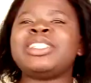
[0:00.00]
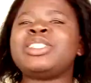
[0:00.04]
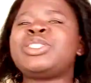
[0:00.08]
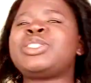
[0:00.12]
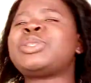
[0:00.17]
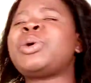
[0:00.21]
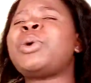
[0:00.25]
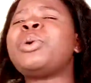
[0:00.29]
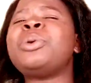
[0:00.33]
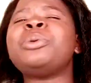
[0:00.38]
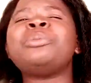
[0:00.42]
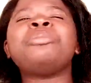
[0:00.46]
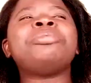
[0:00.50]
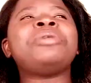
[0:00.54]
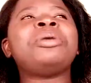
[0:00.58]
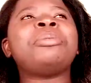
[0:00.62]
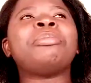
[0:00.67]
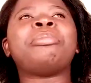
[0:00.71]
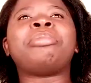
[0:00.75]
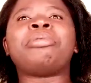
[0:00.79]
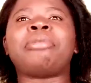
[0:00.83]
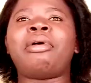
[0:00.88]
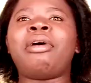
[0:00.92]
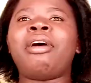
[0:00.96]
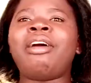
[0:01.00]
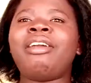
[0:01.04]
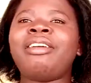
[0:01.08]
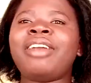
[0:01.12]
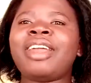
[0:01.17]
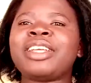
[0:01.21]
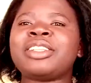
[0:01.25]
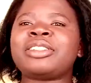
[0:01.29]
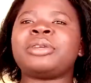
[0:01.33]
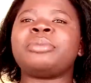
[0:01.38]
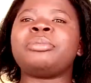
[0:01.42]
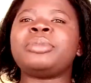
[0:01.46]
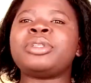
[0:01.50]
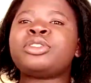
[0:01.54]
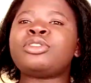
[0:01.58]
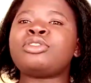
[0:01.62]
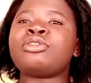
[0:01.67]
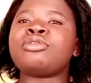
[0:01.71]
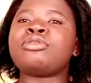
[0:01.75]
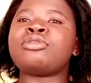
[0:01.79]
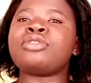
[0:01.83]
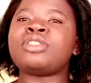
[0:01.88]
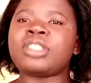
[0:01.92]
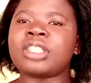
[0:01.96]
Don't be boring. Don't be
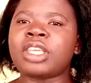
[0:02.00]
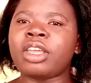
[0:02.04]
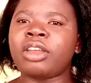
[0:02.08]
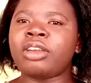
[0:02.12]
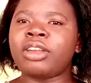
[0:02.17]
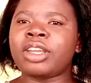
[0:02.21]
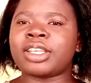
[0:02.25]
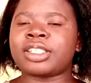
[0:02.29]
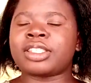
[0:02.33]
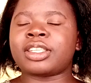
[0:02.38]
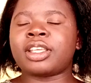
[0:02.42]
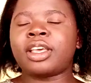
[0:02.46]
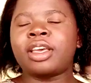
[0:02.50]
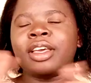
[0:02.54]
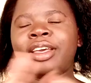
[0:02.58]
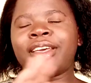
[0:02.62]
too serious.